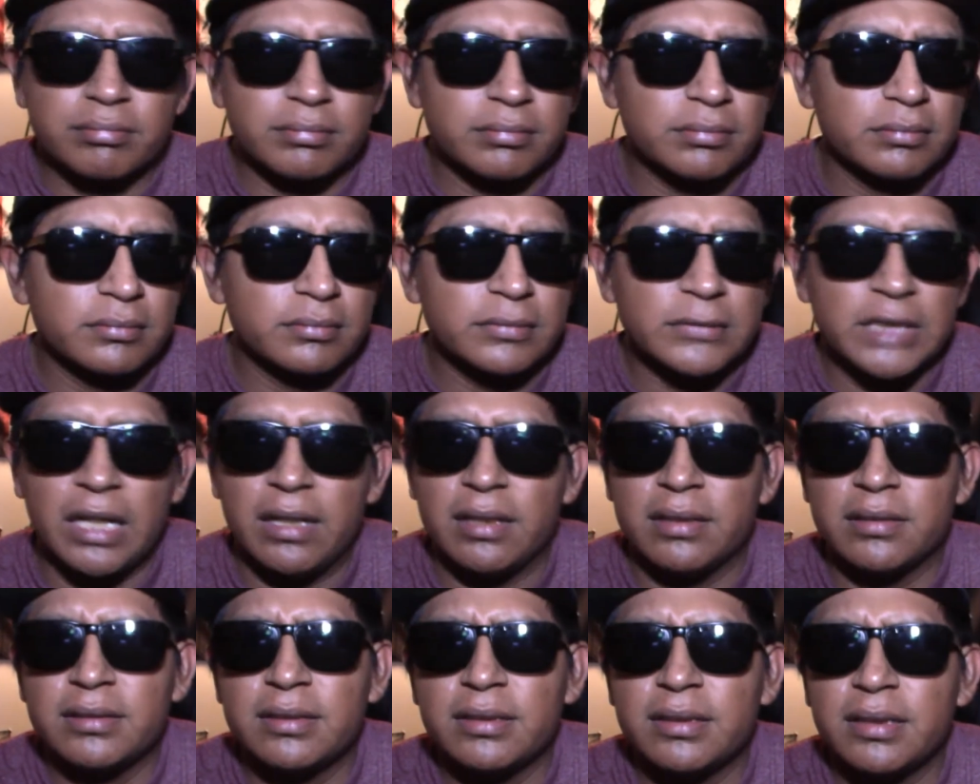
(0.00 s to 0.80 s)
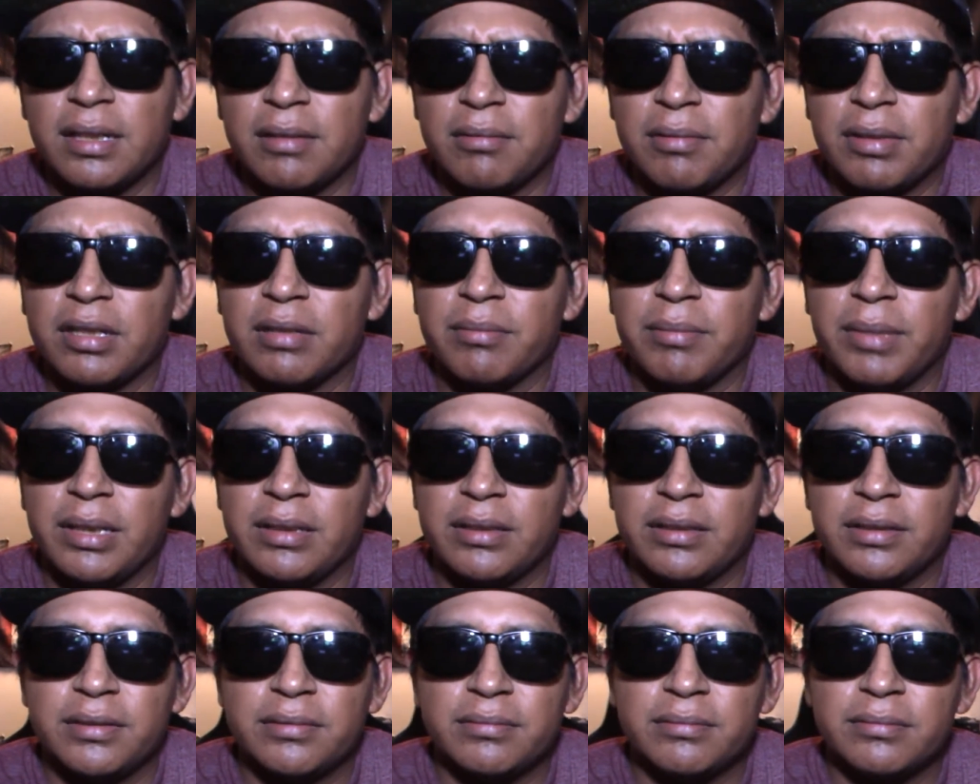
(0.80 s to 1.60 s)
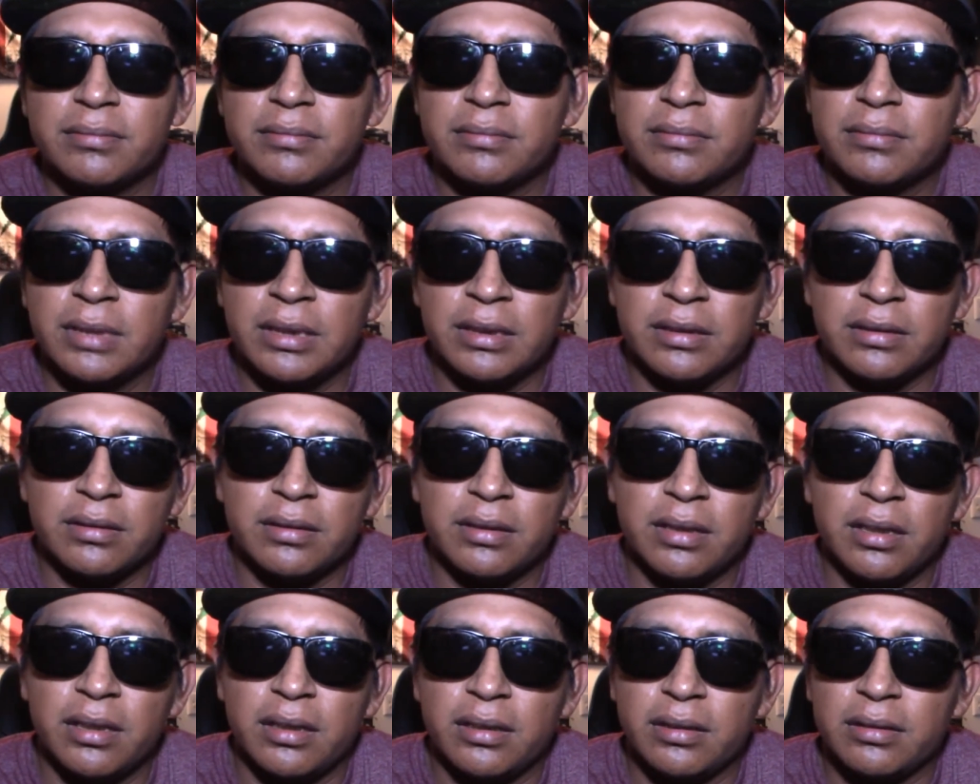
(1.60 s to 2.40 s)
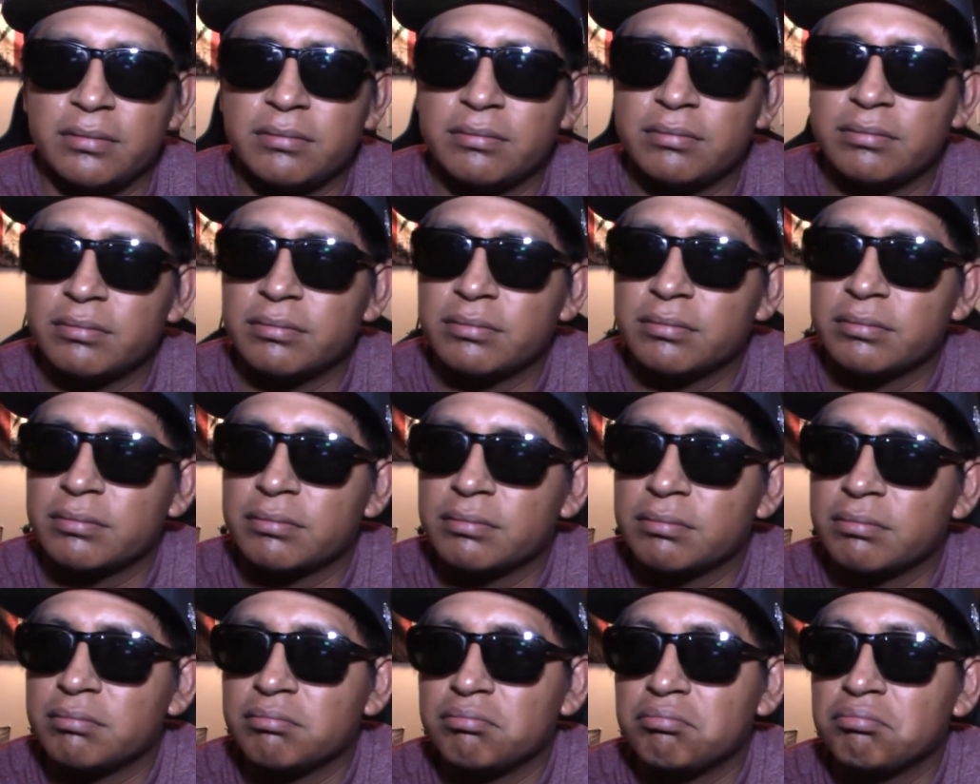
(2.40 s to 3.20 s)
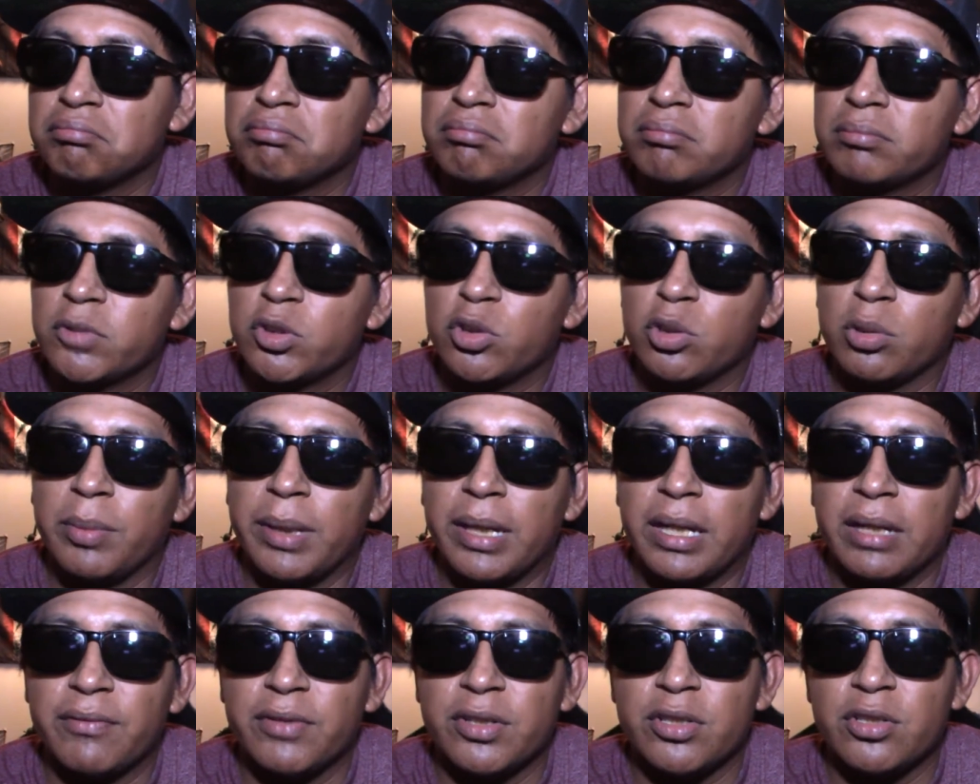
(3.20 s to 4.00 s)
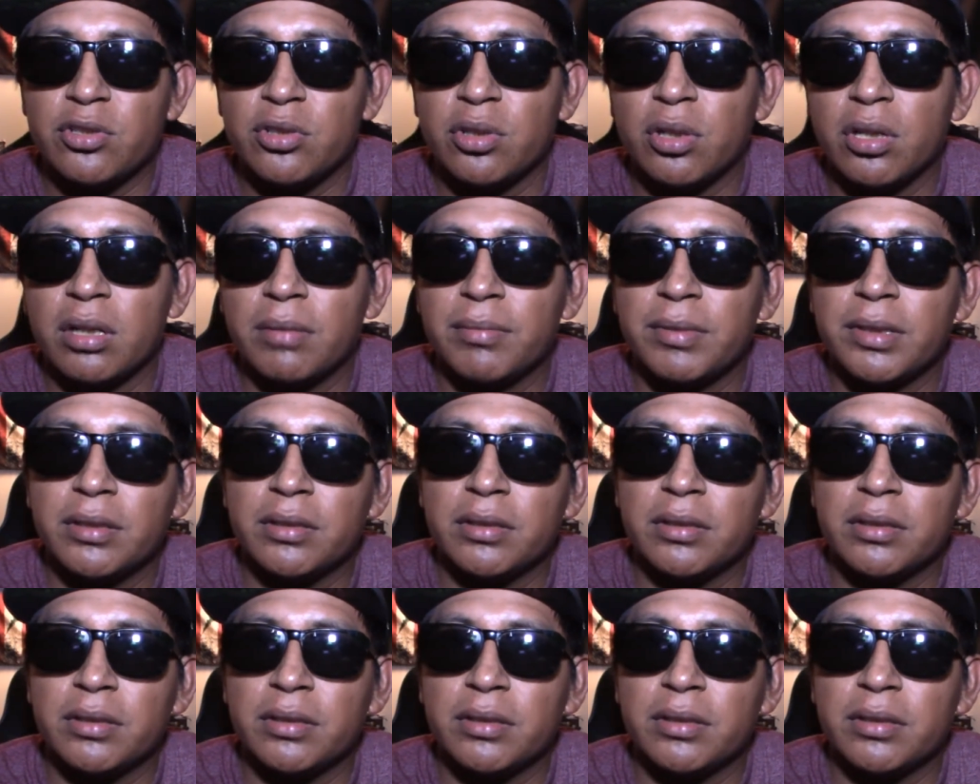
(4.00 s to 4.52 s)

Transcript: honestly I recommend it. It's not too bad of a job,